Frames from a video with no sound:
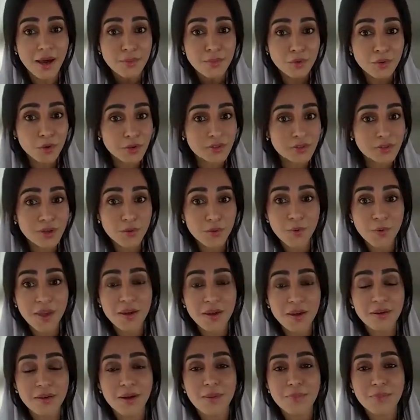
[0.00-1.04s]
and I'm not
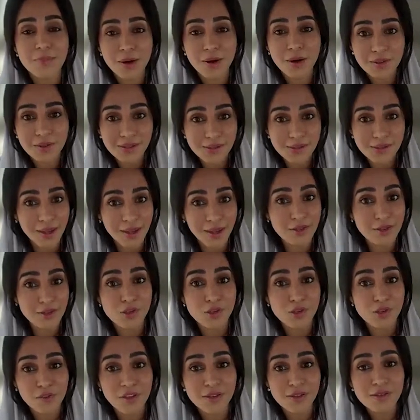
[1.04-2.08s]
aware about the
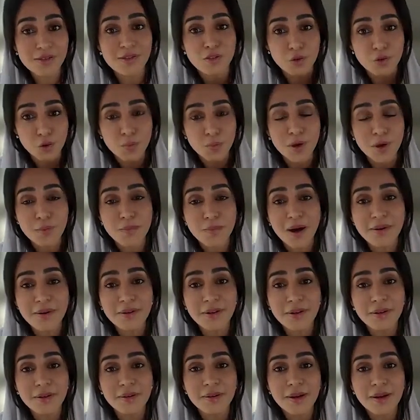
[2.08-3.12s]
status of this tumor
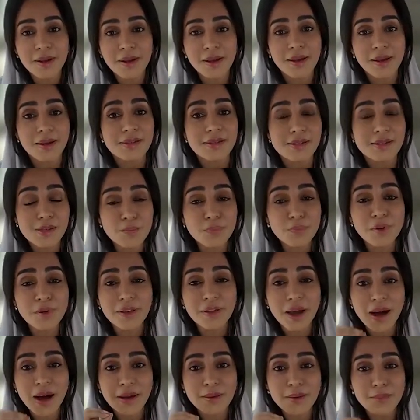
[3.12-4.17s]
marker,
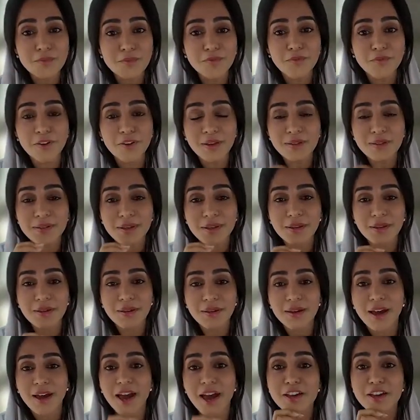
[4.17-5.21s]
simply I am
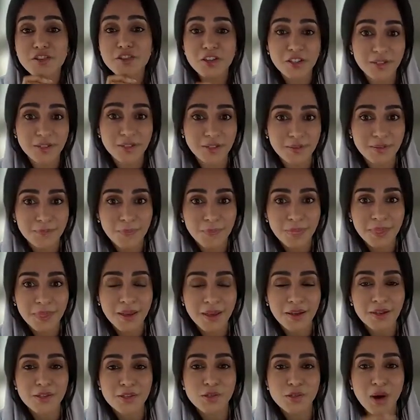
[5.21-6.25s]
feeding a tumor.
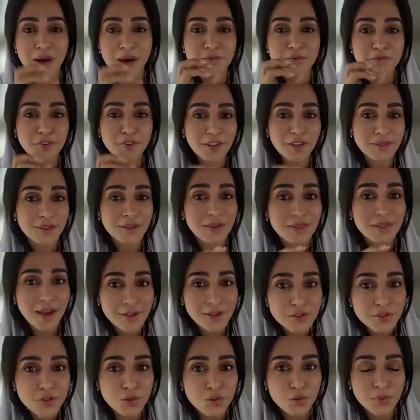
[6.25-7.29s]
So I'm
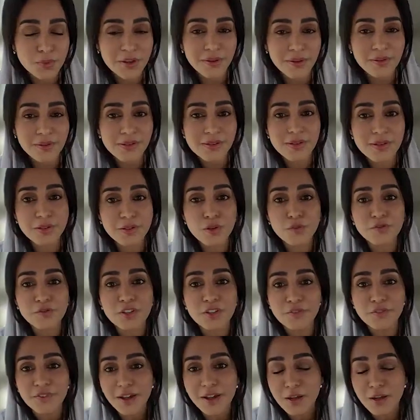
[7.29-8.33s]
feeding that tumor, and
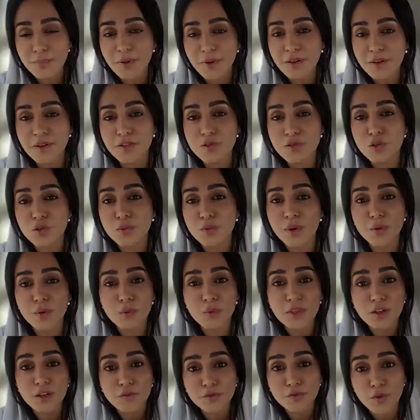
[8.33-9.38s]
instead of developing the
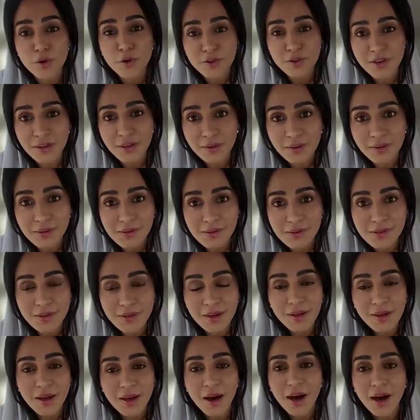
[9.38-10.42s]
tumor within 4
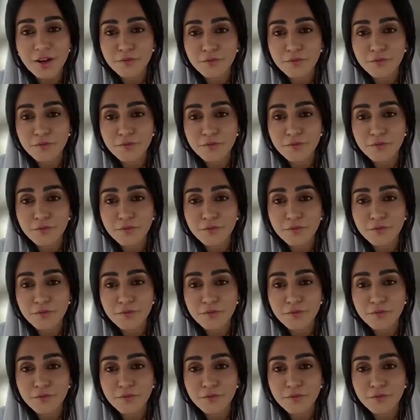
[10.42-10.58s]
years,